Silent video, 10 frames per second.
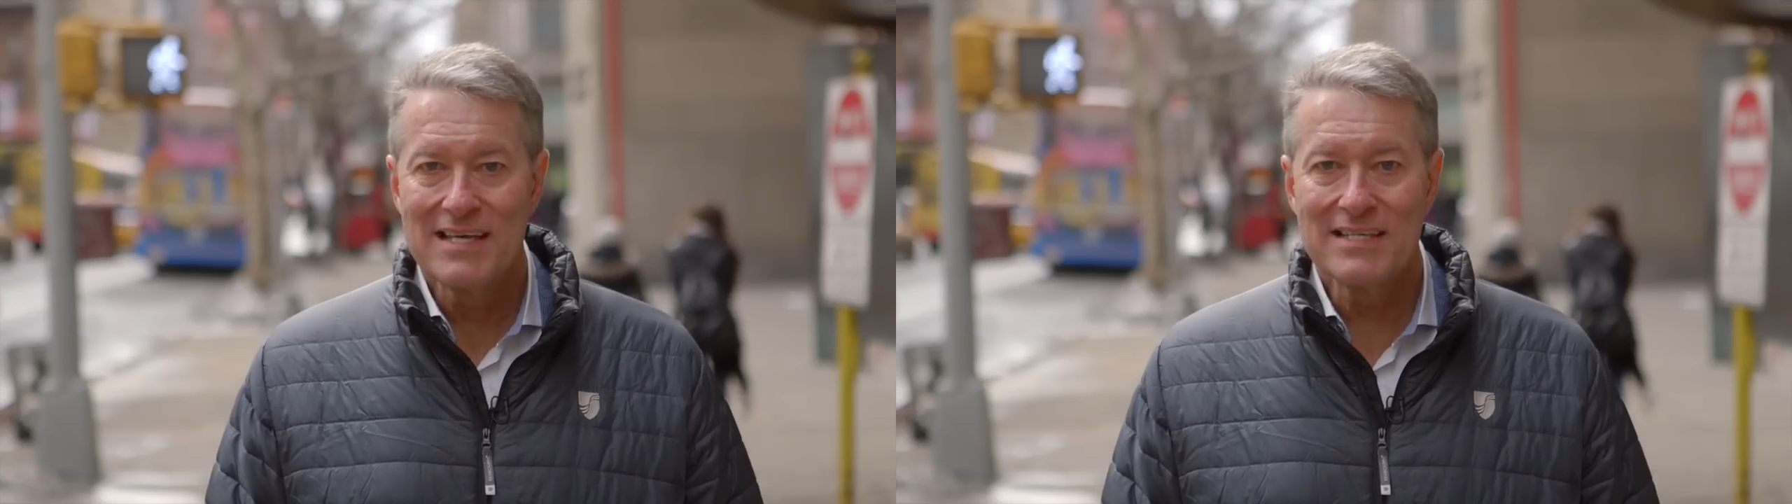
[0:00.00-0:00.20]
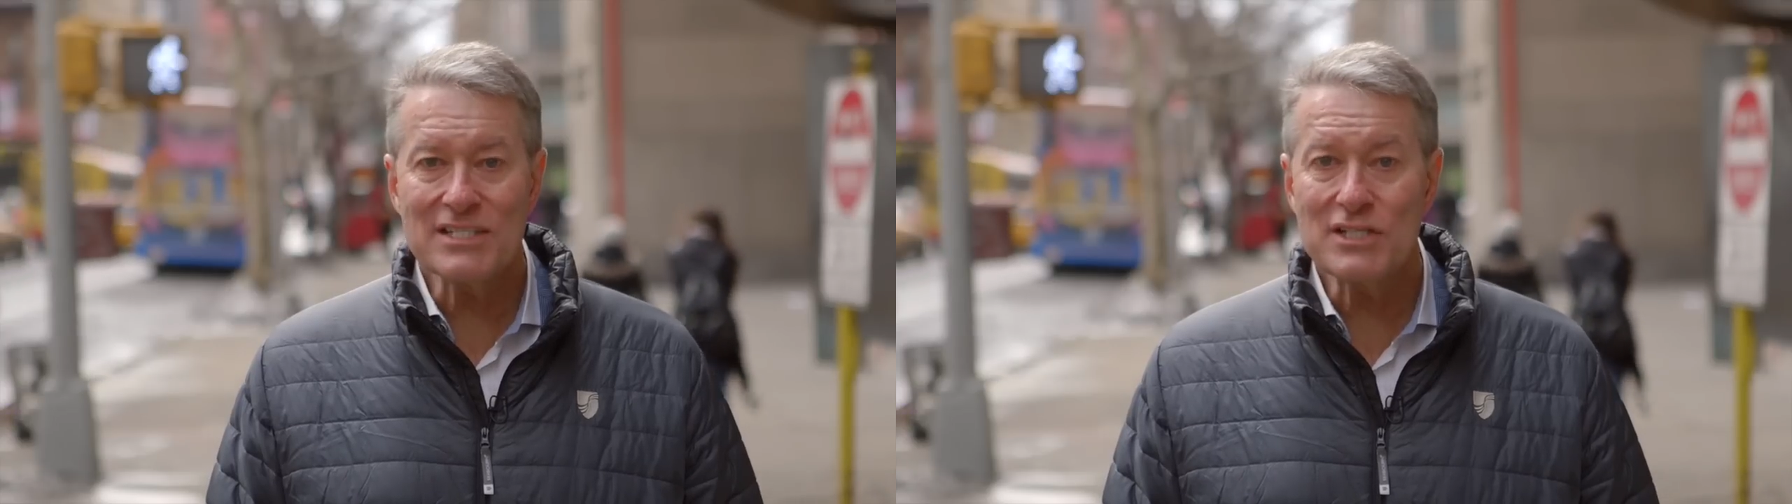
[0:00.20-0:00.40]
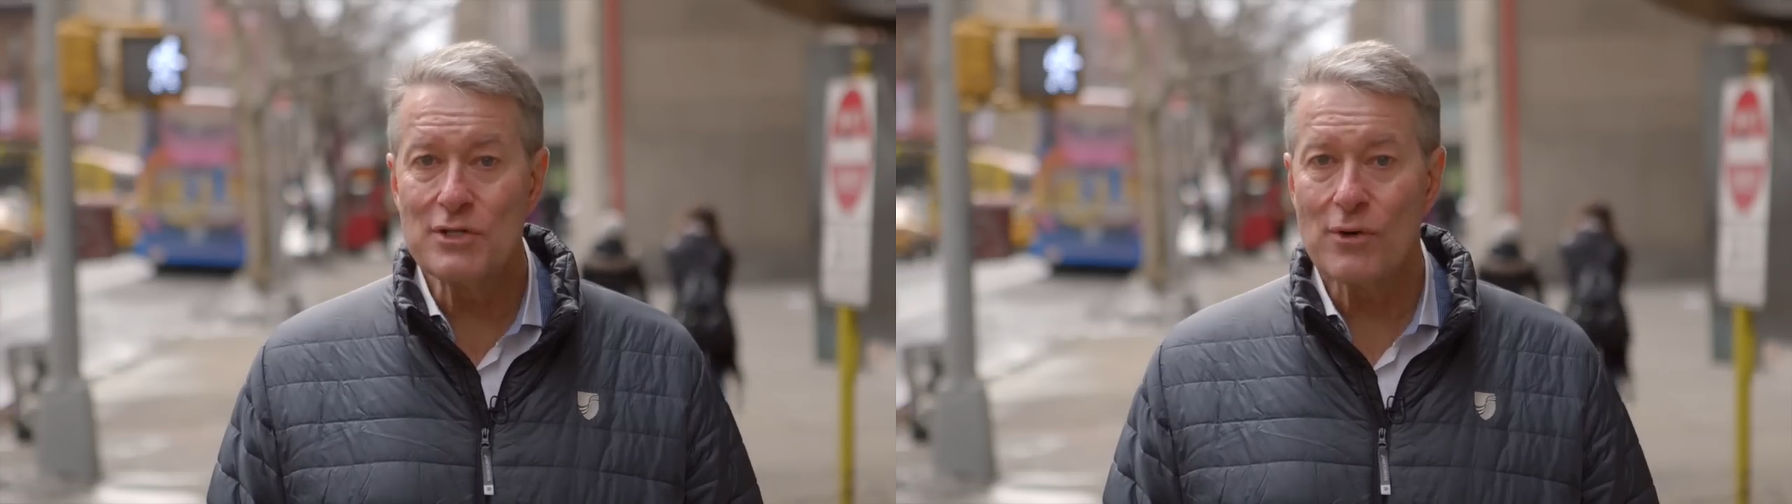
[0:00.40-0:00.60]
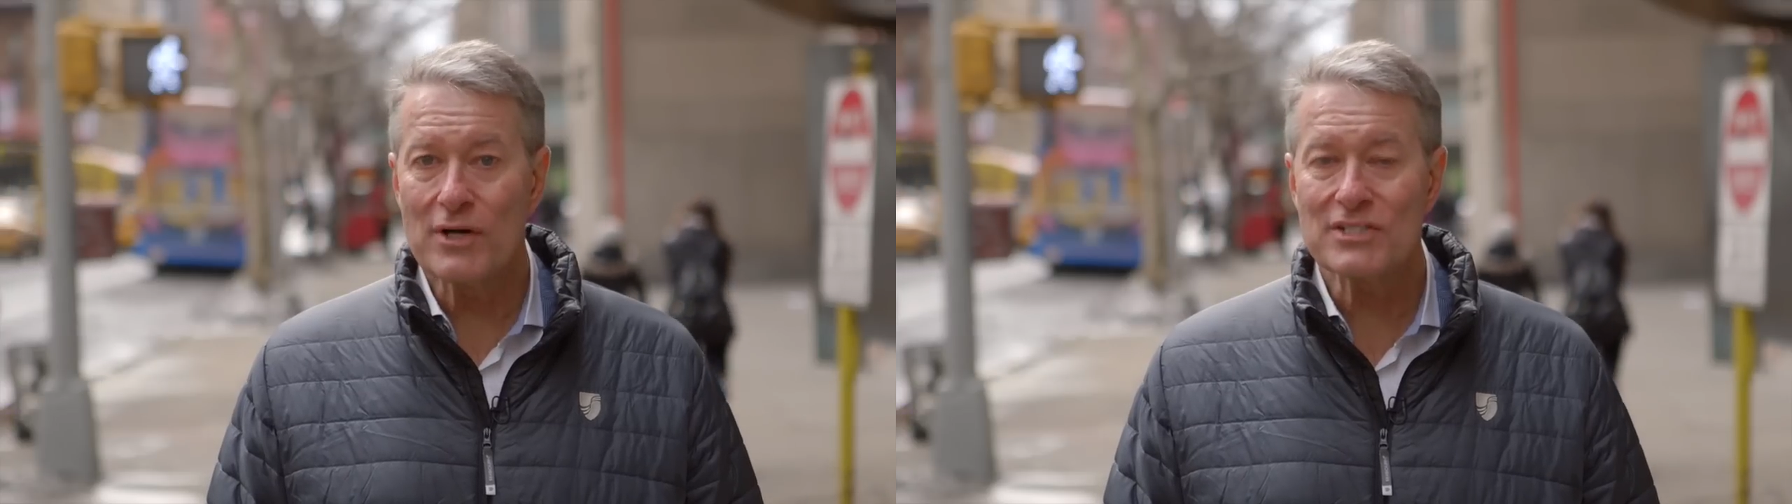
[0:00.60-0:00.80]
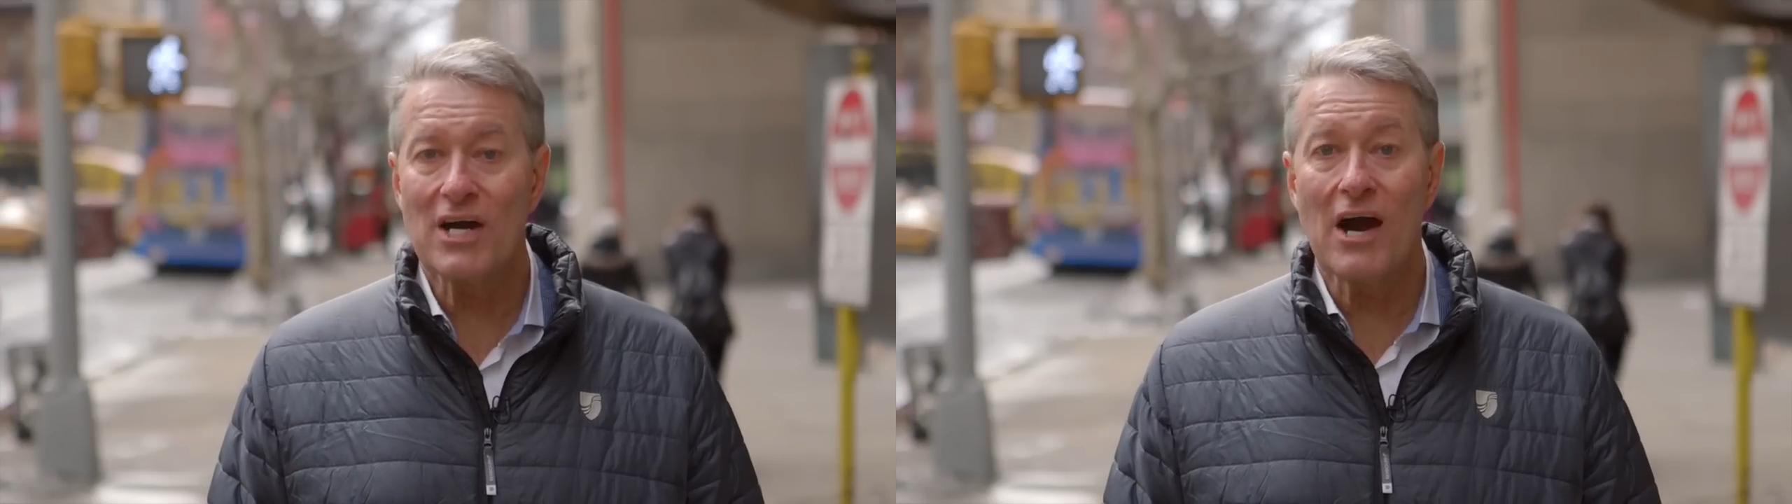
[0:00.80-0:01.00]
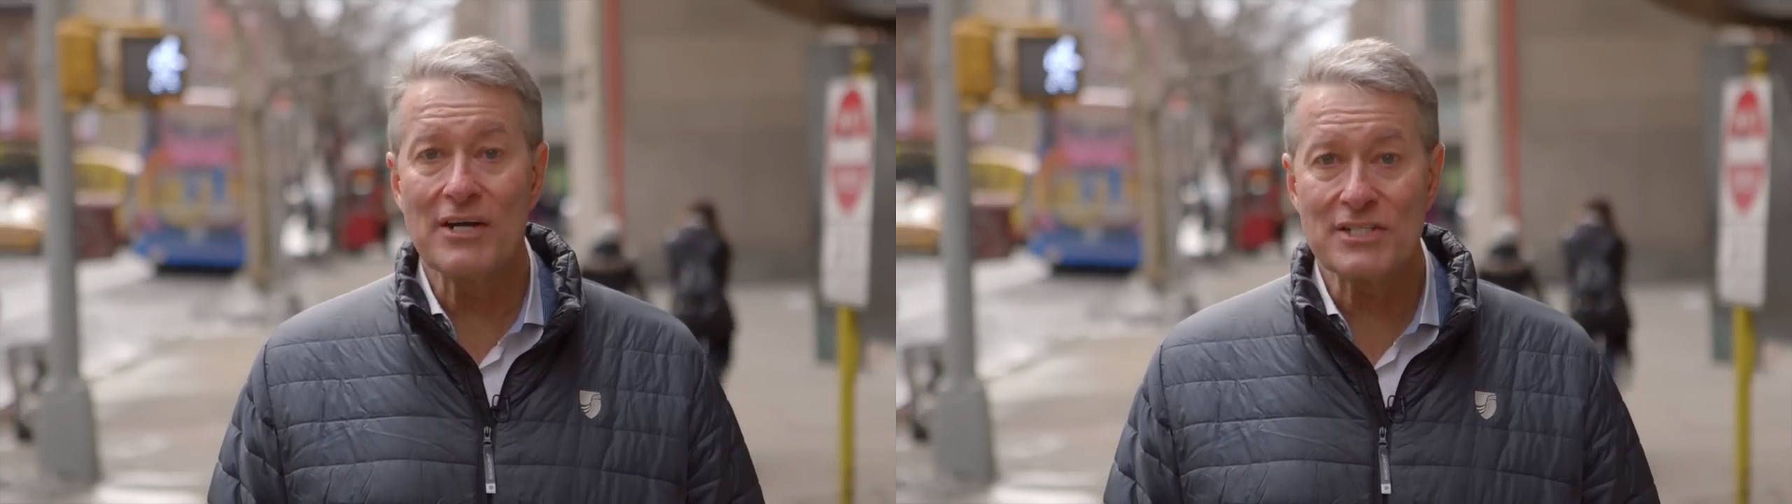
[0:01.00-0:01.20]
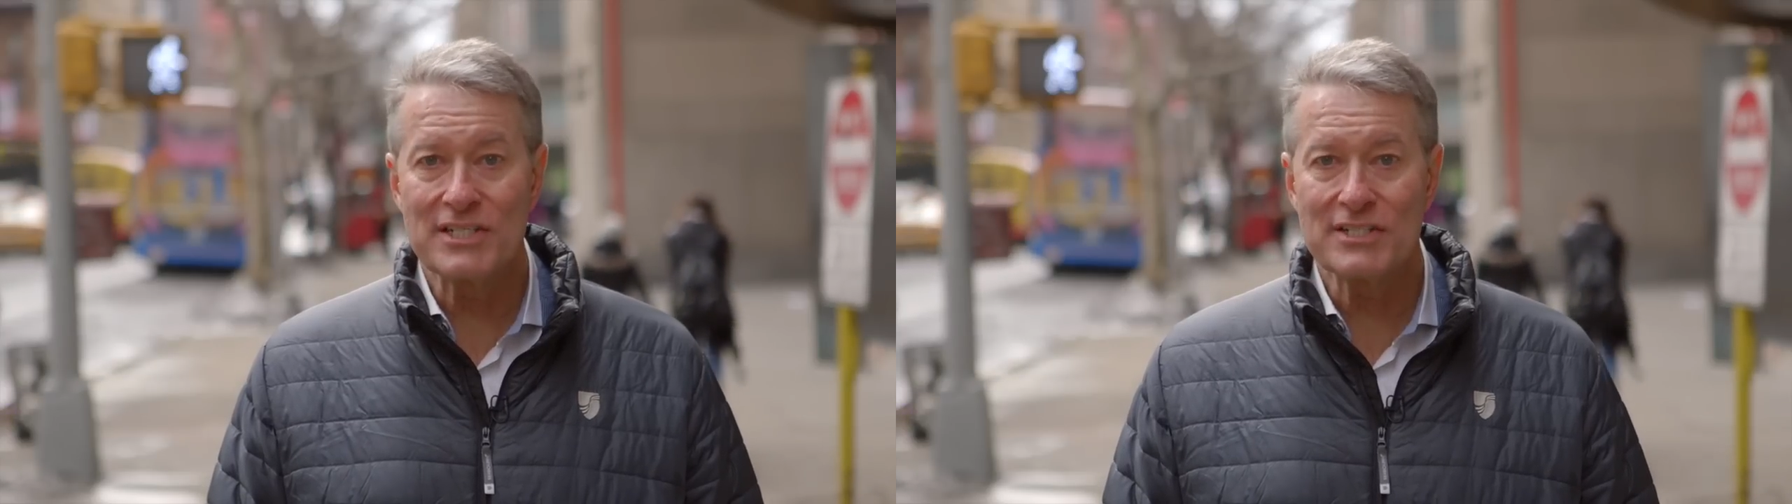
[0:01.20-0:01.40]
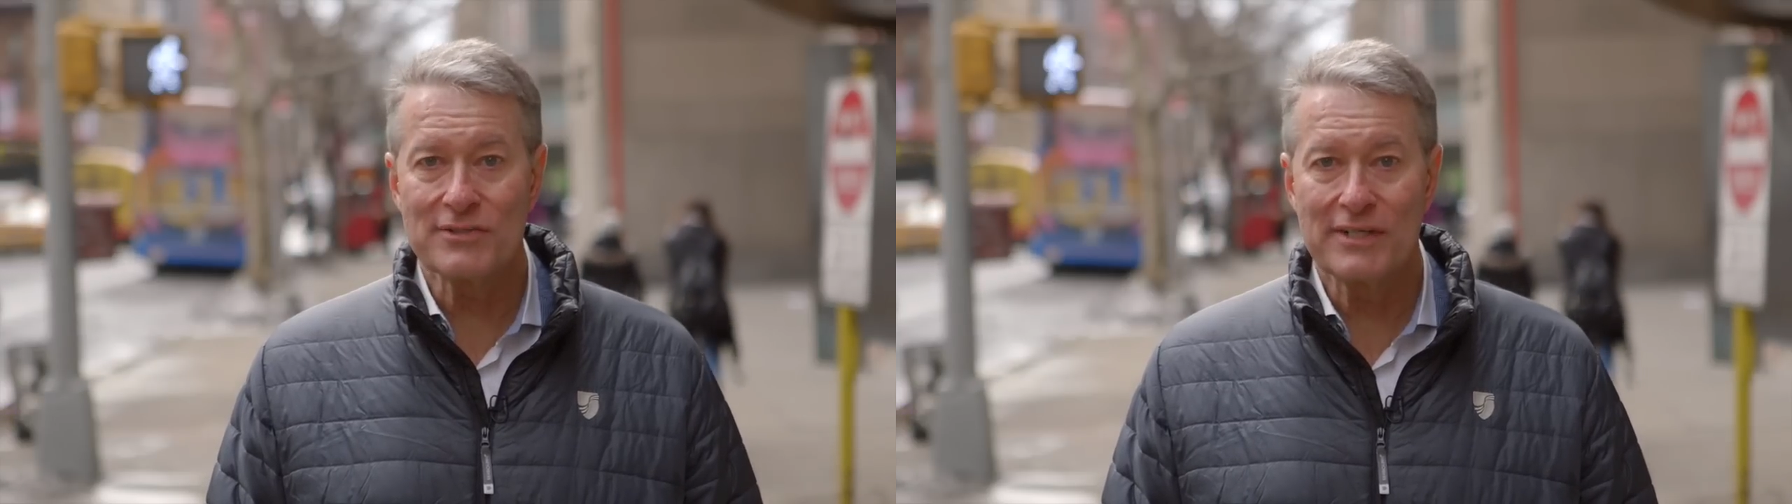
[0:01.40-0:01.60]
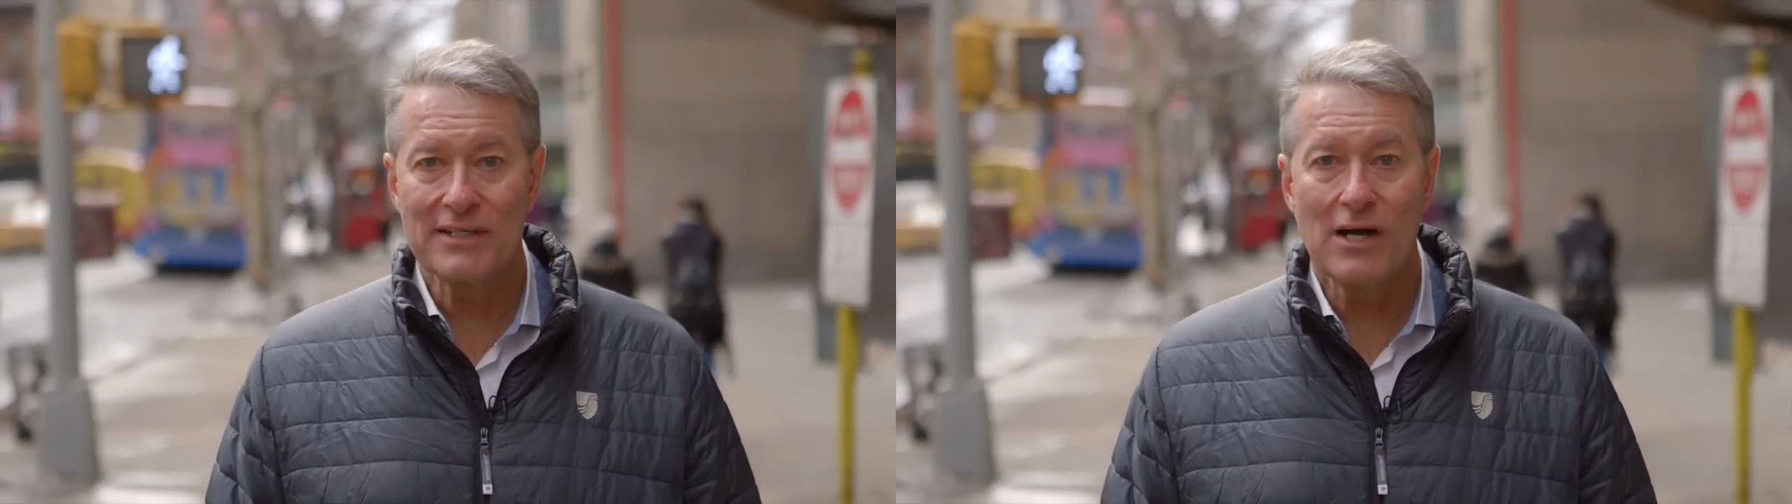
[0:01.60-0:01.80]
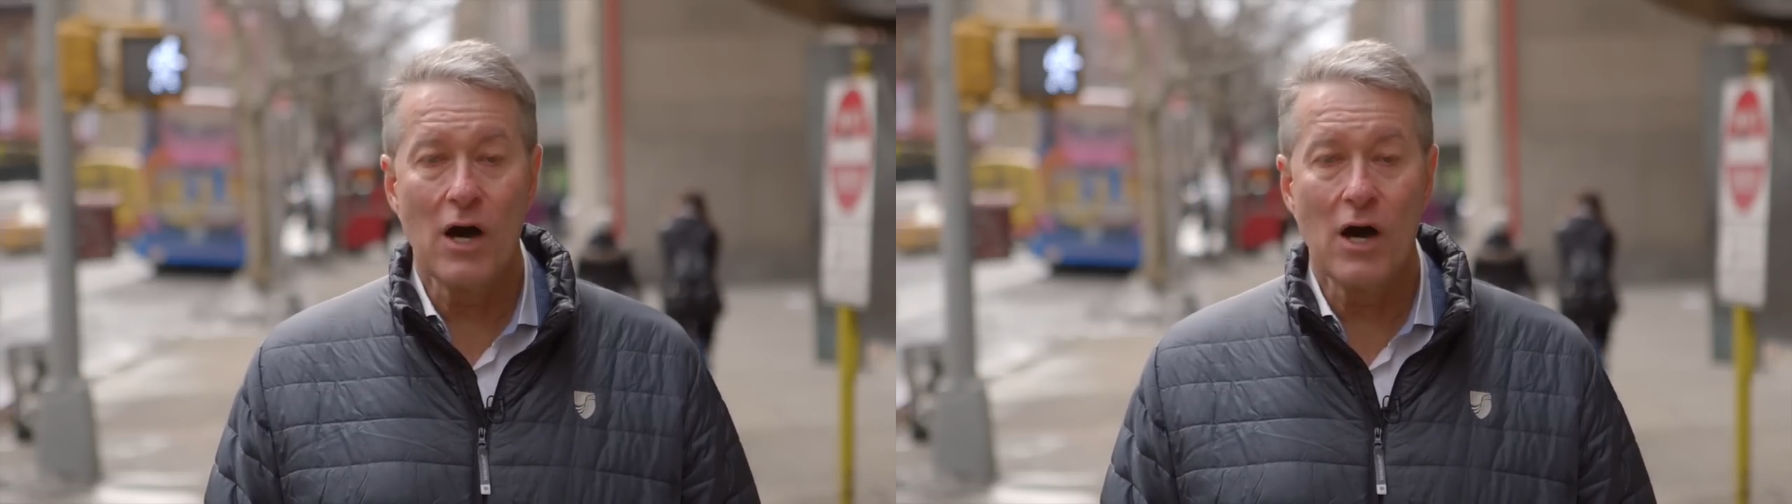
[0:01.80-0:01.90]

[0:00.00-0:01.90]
This is New York's Arts District,